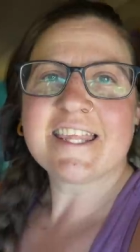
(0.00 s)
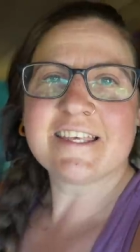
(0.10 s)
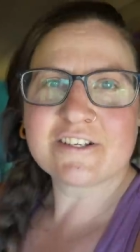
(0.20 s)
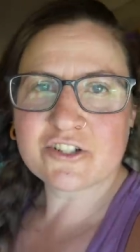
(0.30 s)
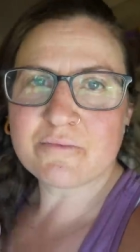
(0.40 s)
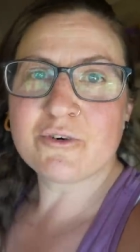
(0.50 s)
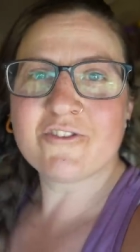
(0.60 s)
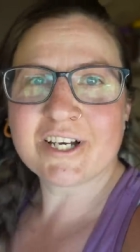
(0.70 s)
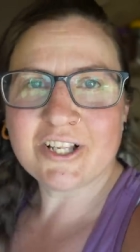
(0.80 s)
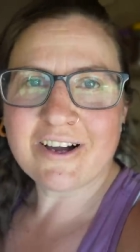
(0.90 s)
things are
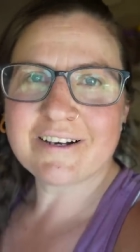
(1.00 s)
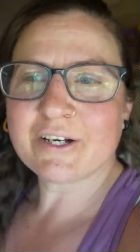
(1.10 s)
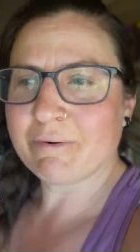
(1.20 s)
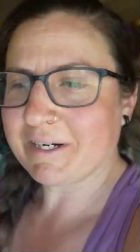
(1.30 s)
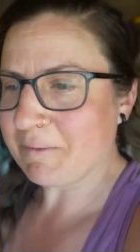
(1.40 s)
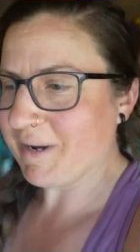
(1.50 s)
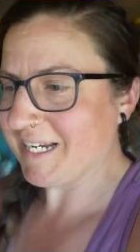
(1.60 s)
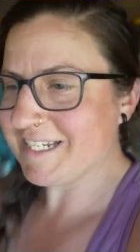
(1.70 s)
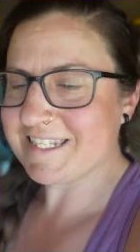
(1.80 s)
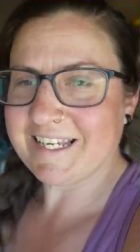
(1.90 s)
moving along at a quicker
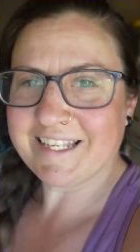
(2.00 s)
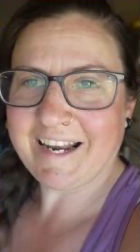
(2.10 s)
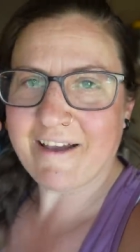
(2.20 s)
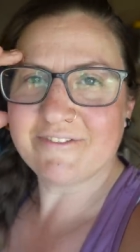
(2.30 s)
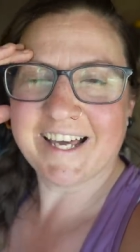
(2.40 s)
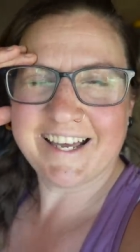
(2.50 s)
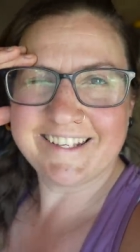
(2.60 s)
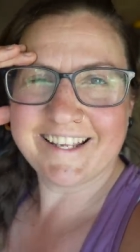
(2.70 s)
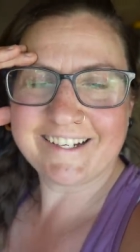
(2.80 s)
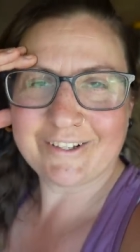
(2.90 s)
pace now that I've
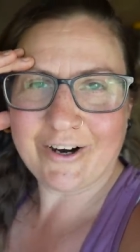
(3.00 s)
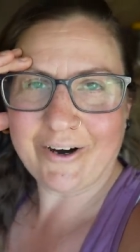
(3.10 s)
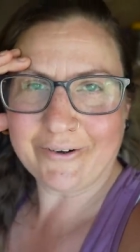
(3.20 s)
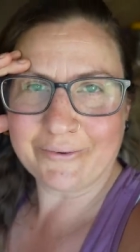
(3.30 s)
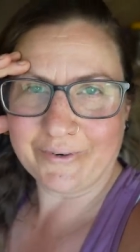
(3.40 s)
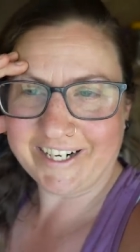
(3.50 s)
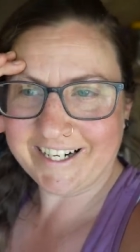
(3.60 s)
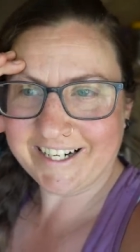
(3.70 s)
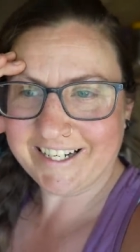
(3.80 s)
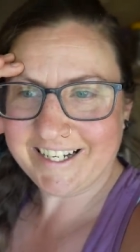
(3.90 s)
done like the hard
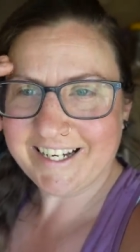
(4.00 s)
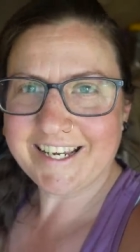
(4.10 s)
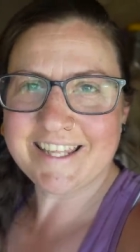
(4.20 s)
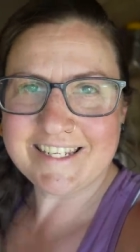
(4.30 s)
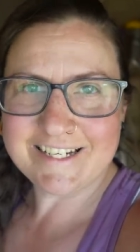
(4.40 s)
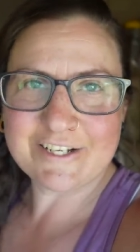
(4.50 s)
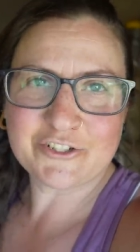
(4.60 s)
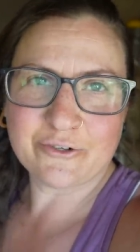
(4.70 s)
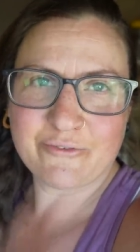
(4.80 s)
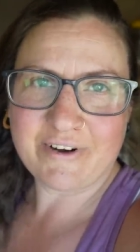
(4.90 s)
work in the
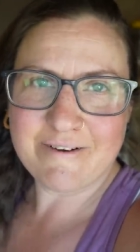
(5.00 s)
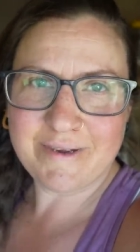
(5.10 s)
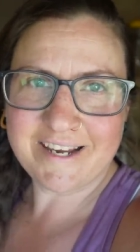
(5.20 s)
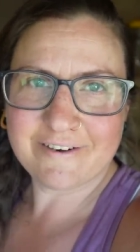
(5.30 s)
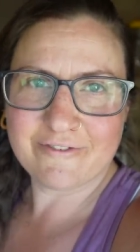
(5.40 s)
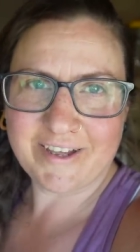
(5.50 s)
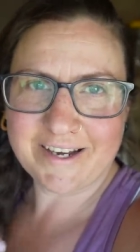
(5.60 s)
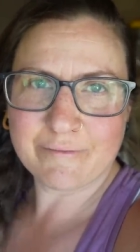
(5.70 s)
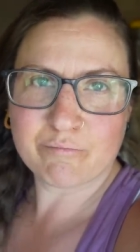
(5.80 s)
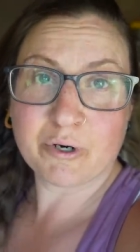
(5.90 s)
initial framing of
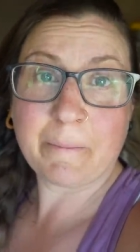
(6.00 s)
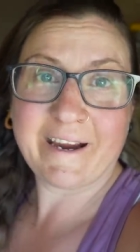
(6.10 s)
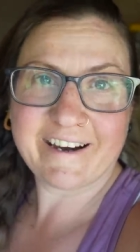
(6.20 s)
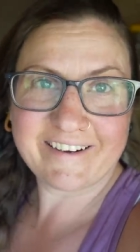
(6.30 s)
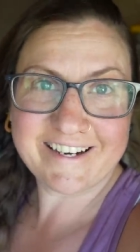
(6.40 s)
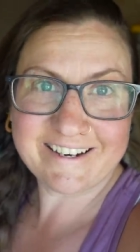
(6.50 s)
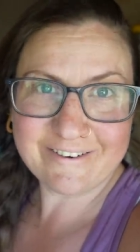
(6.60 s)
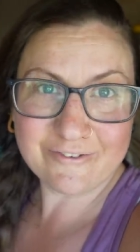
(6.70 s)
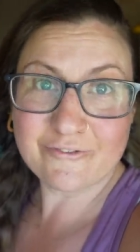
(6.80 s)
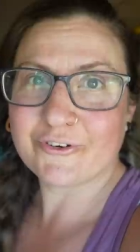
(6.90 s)
like
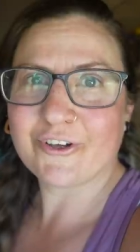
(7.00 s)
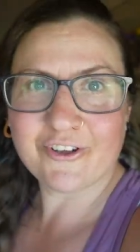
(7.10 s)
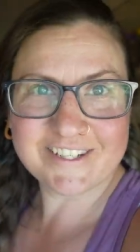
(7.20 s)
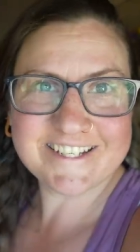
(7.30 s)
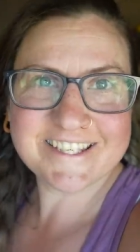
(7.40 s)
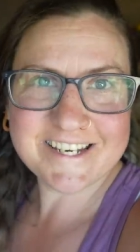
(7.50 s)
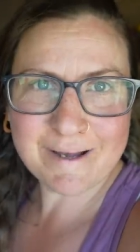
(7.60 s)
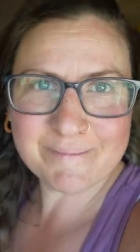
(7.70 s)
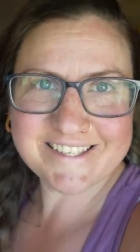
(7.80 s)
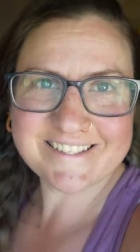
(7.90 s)
preparing for all these
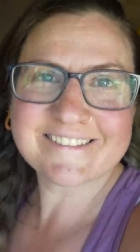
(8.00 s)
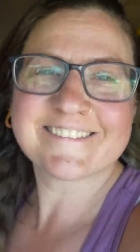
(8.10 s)
steps.